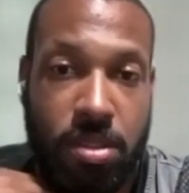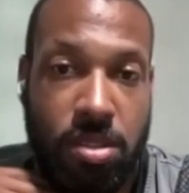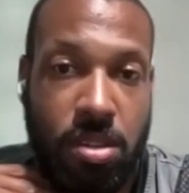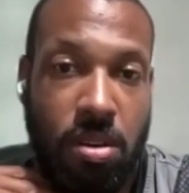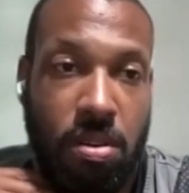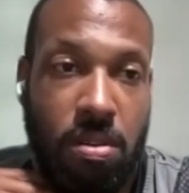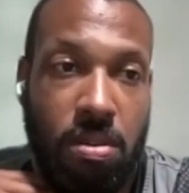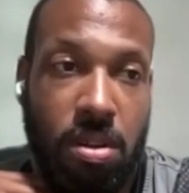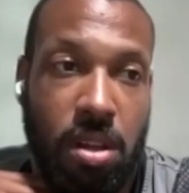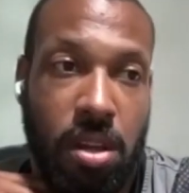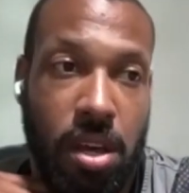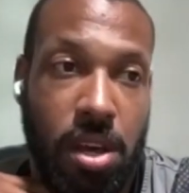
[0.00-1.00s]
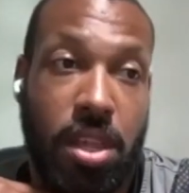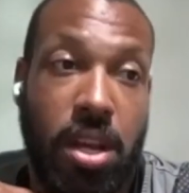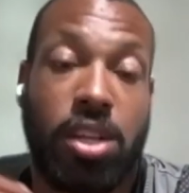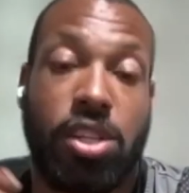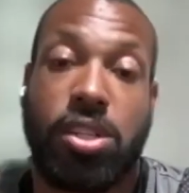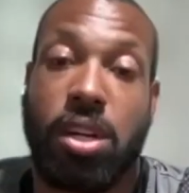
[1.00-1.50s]
So, and
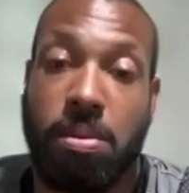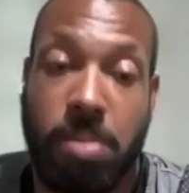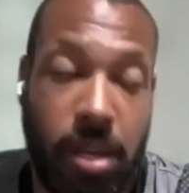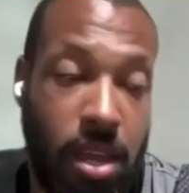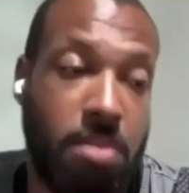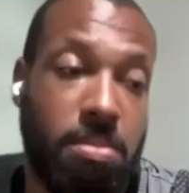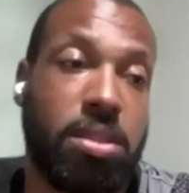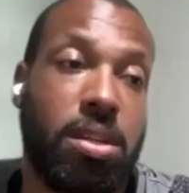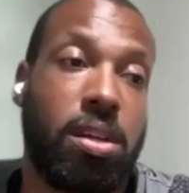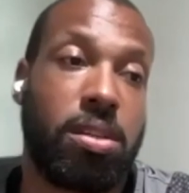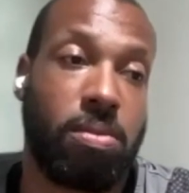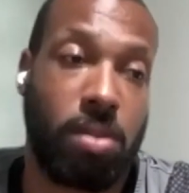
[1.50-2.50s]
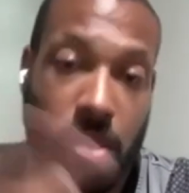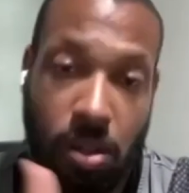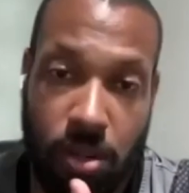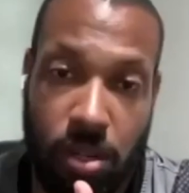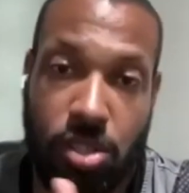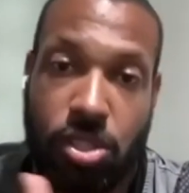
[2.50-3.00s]
then I share my camera test with
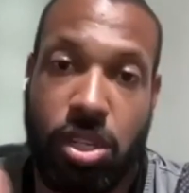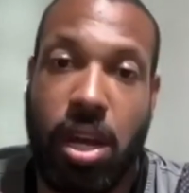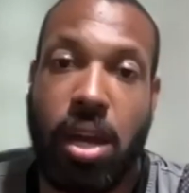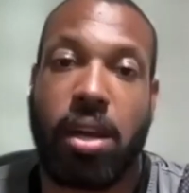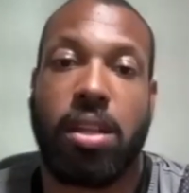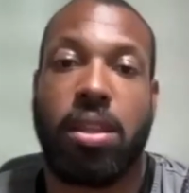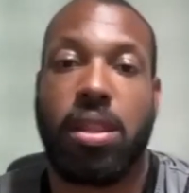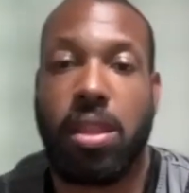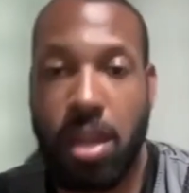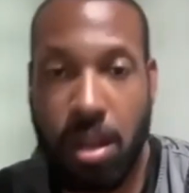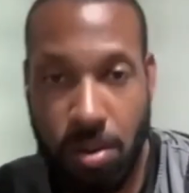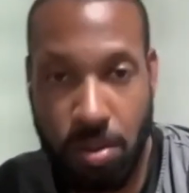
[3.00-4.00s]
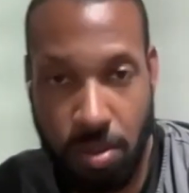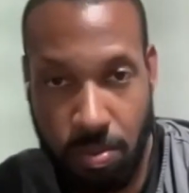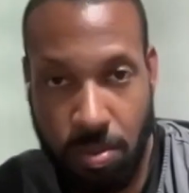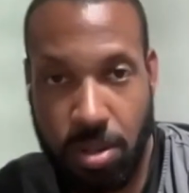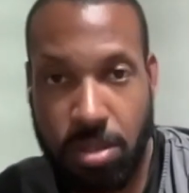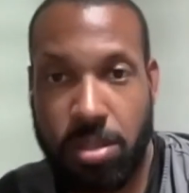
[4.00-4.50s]
Logan and Jack, and they're the
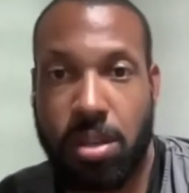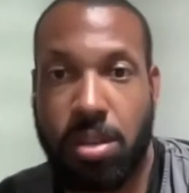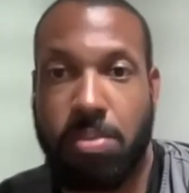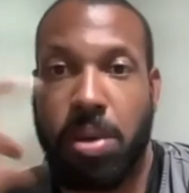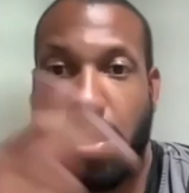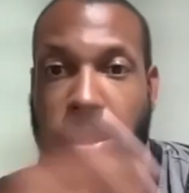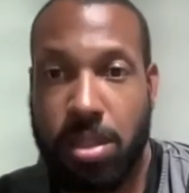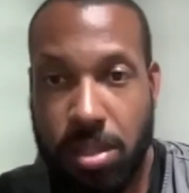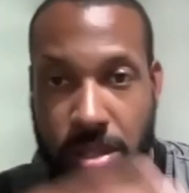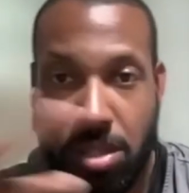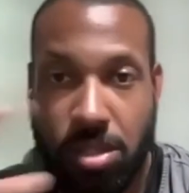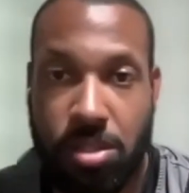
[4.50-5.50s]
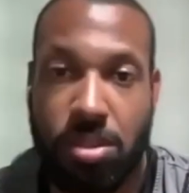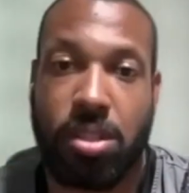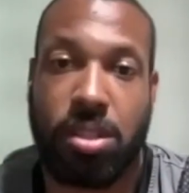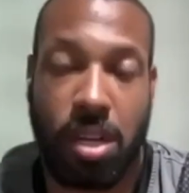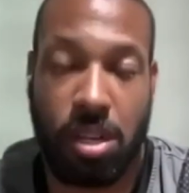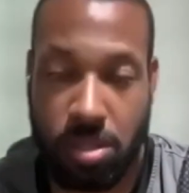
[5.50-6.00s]
ones that made the decision on the
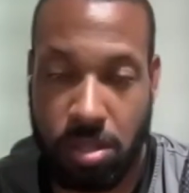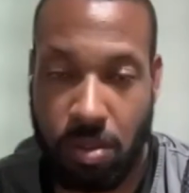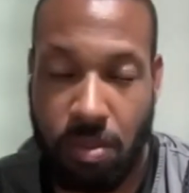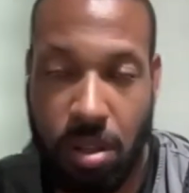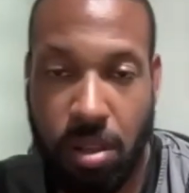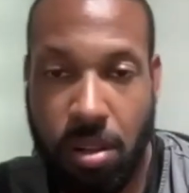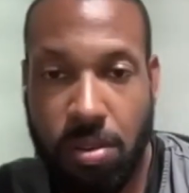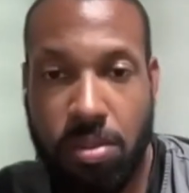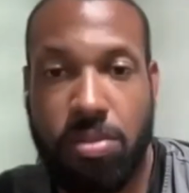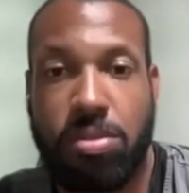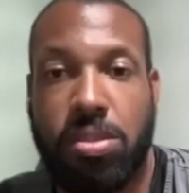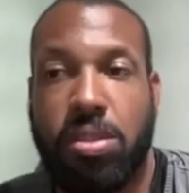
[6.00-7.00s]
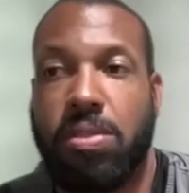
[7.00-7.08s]
textures of the clothes.